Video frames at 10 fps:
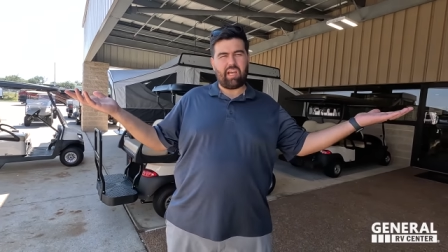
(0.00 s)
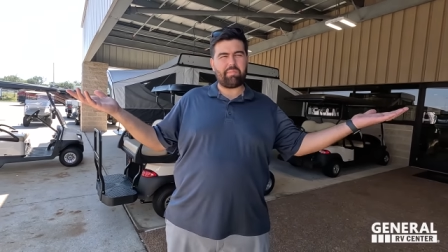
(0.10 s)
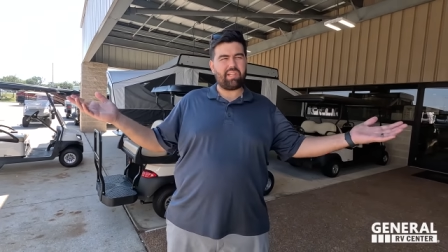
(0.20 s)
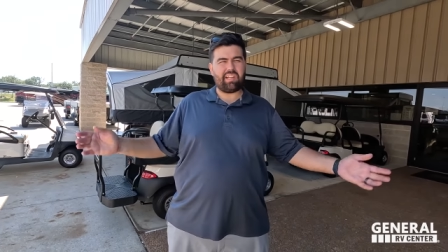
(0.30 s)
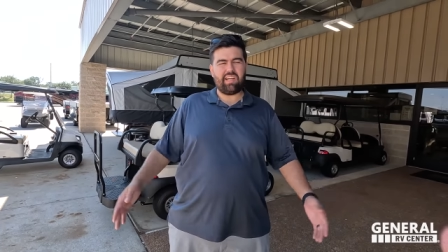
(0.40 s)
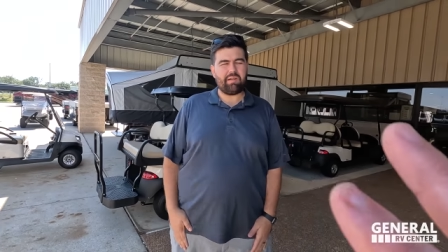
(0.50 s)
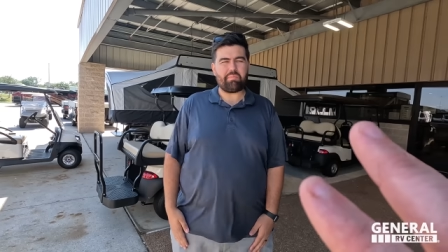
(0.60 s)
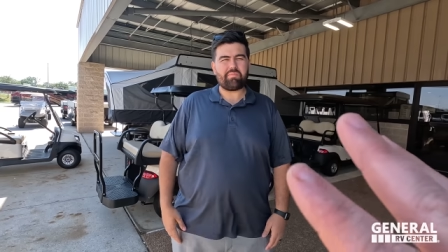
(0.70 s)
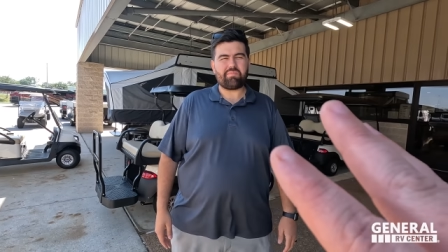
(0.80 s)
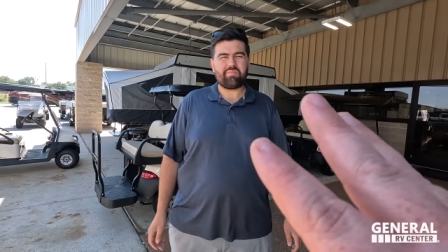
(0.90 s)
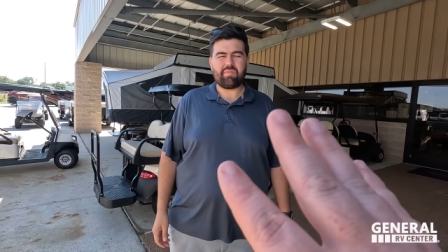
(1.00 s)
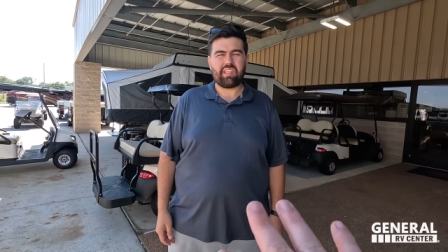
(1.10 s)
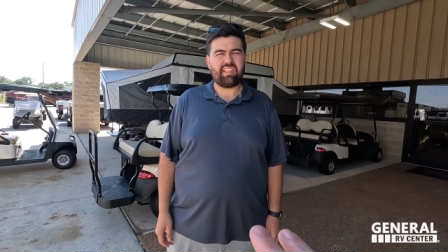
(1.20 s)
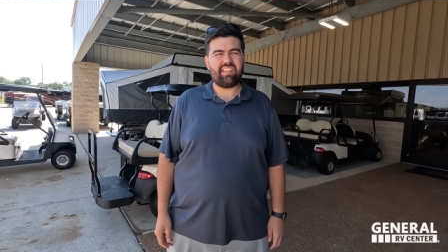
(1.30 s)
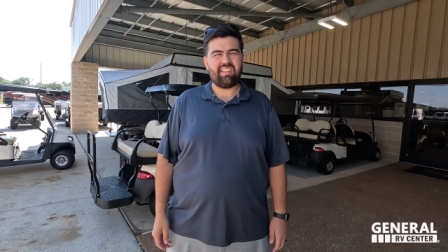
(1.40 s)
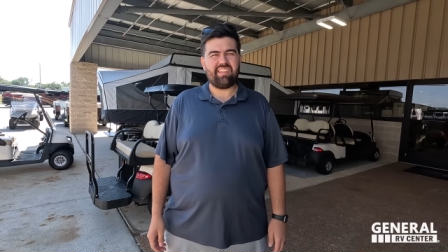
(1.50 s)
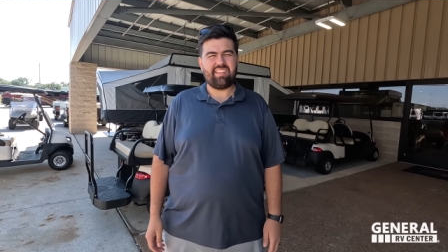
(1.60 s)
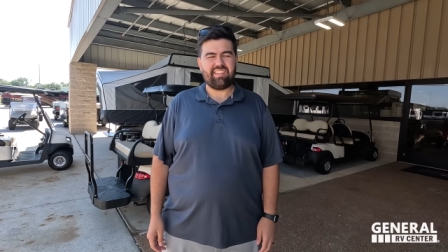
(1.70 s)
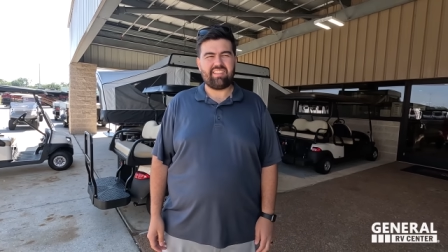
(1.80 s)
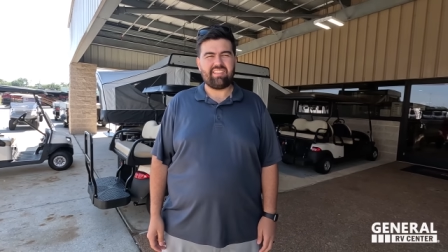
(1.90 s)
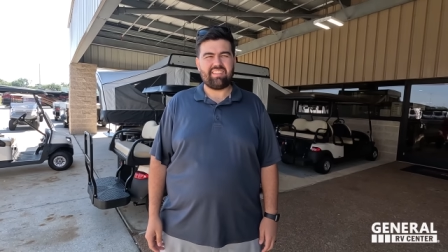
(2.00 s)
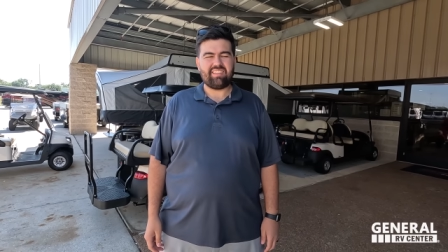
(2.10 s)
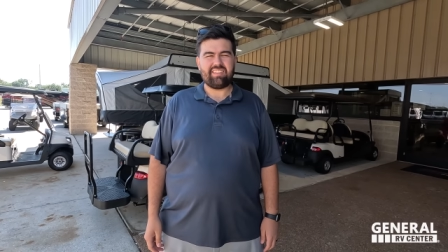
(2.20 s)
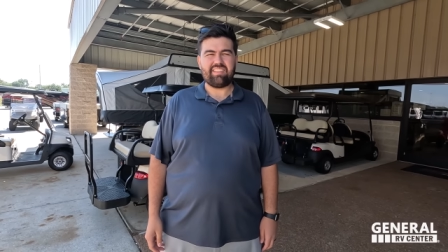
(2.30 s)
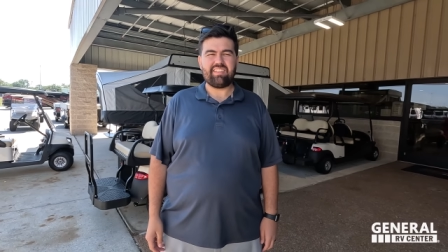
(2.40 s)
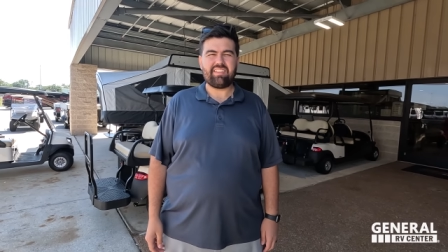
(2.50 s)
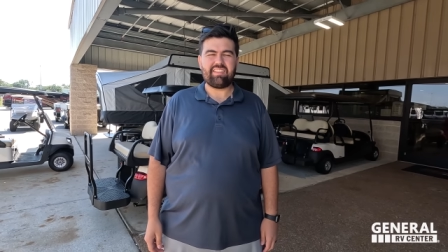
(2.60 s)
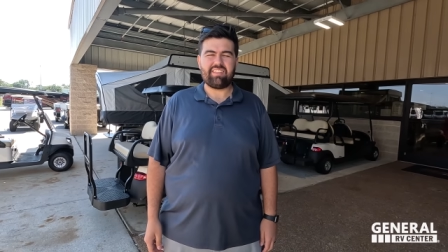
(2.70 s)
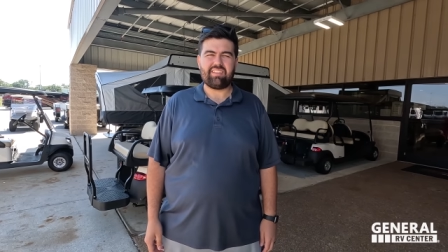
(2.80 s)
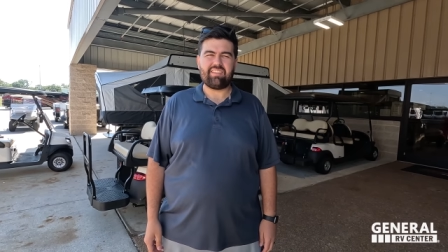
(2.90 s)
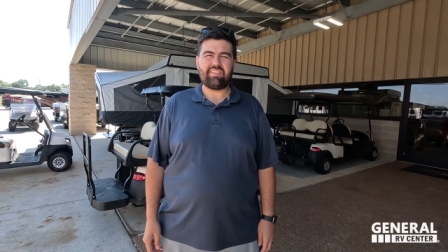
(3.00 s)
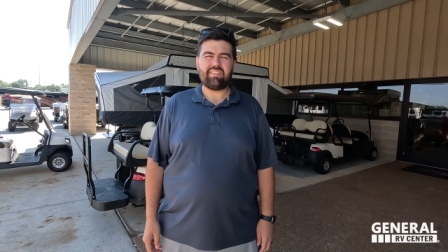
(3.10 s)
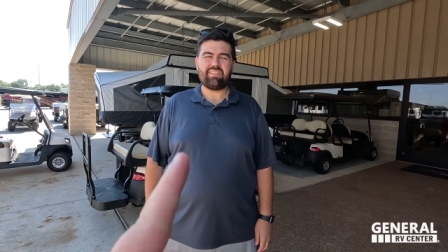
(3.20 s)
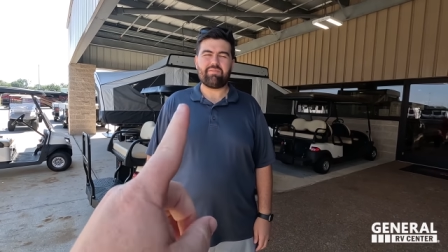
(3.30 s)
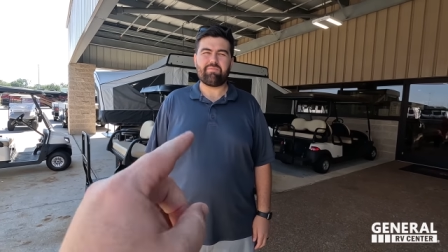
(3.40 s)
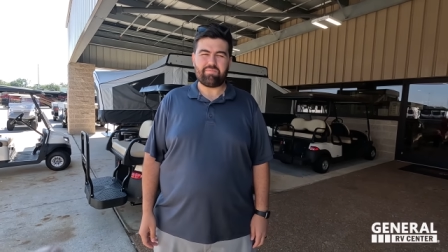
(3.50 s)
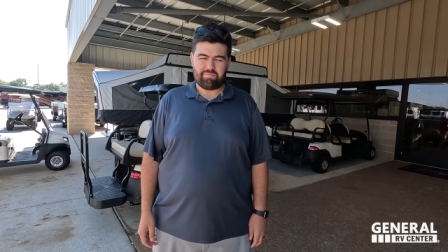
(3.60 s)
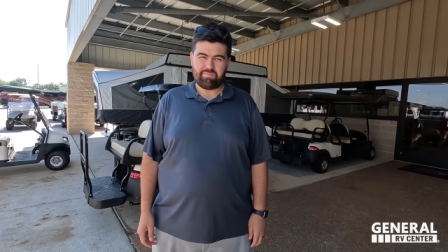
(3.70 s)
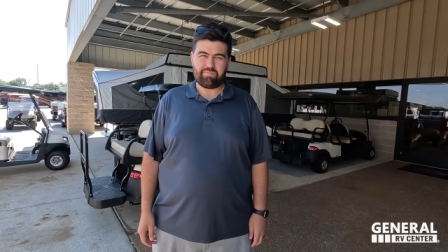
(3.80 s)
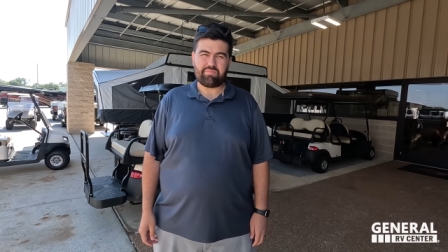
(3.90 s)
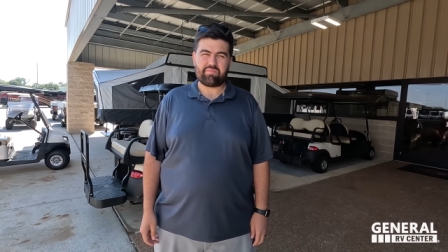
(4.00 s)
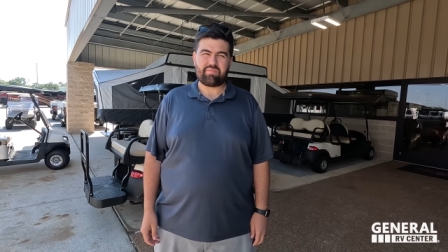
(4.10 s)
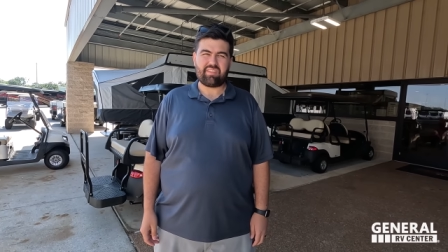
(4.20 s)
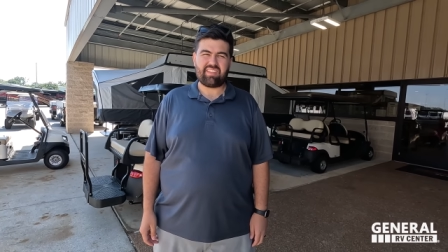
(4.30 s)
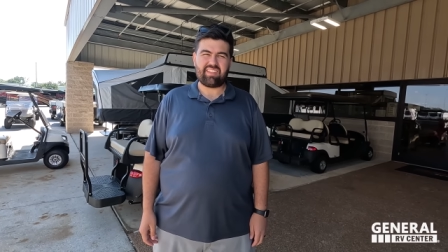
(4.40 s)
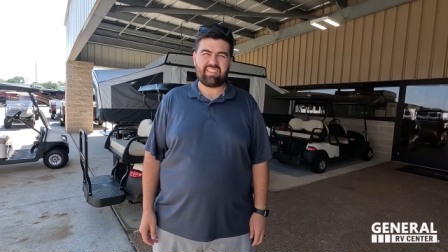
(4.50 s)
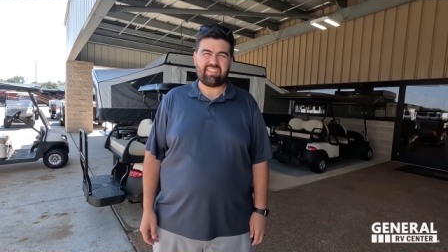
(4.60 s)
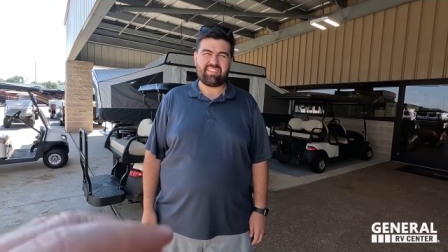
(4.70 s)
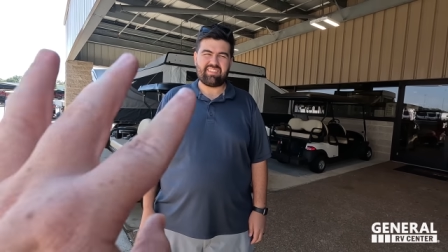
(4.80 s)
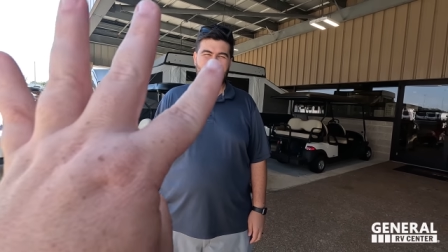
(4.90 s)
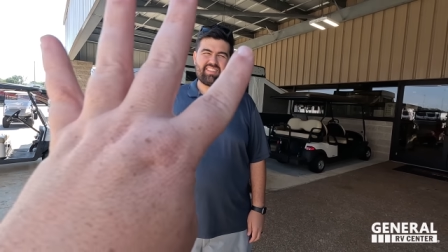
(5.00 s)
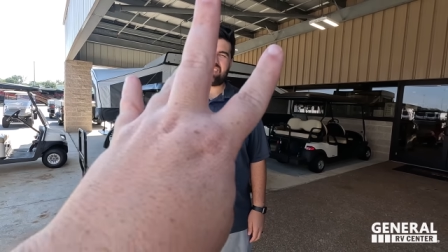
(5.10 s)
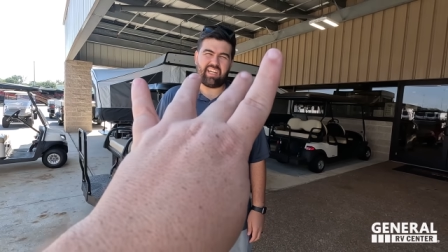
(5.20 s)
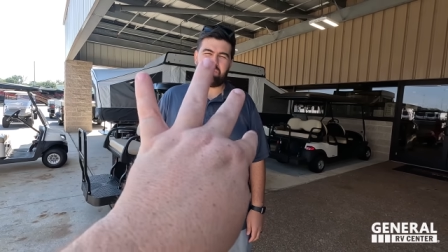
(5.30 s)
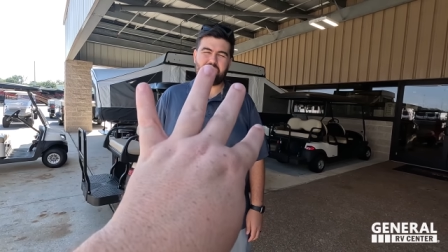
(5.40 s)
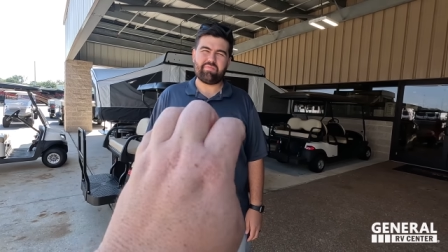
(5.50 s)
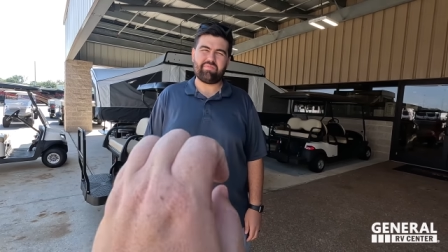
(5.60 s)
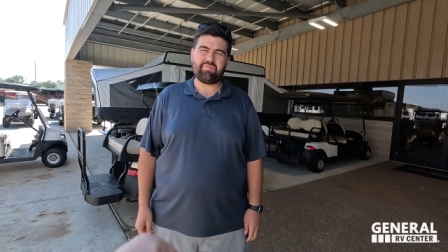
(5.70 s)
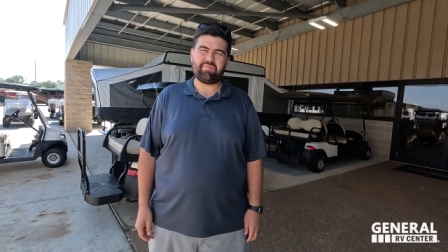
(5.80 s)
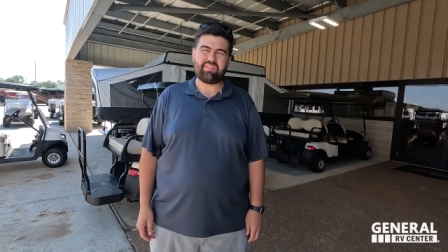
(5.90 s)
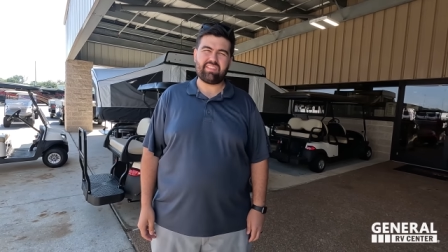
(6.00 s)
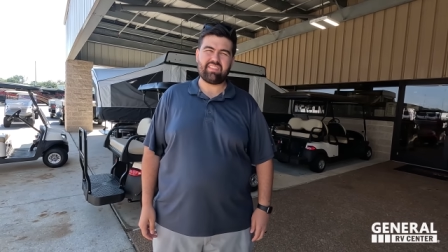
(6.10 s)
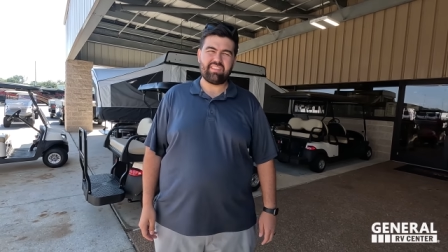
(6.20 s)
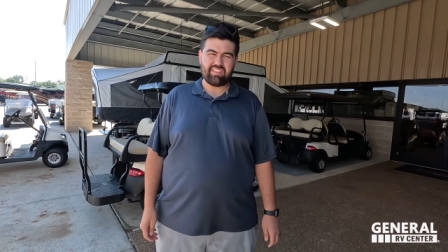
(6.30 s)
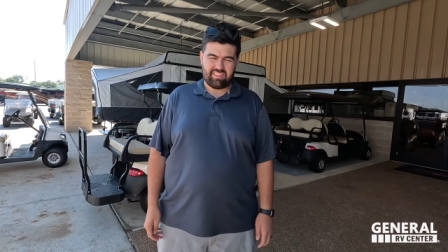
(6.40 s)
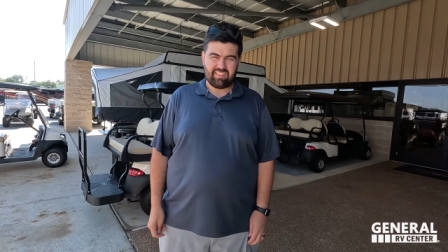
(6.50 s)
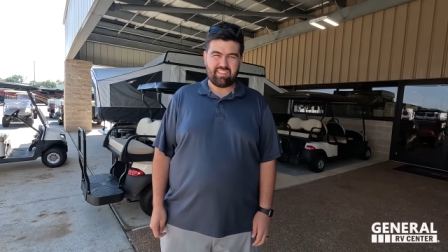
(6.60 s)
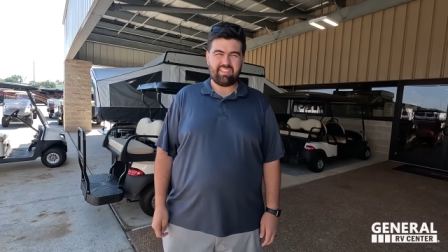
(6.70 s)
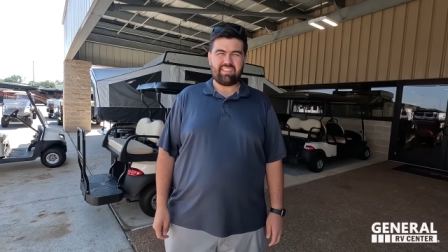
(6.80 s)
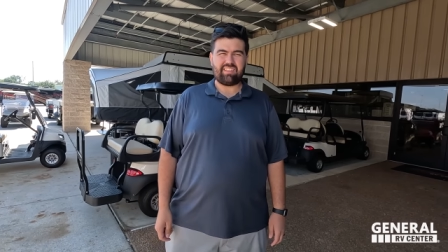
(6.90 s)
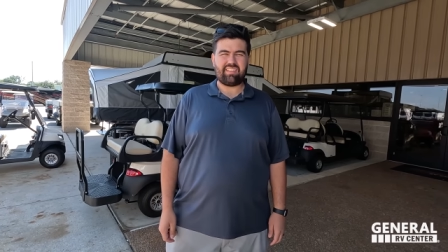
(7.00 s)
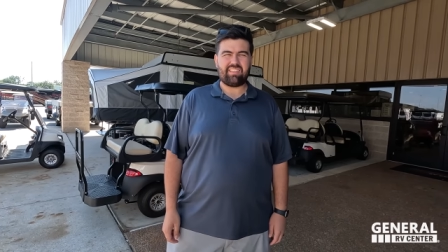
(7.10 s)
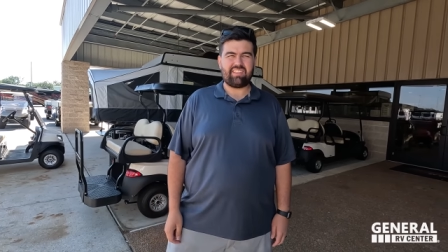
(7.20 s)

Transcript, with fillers: Wrapping it up. We knew that we would have one unit without AC units, yep. four units with AC units,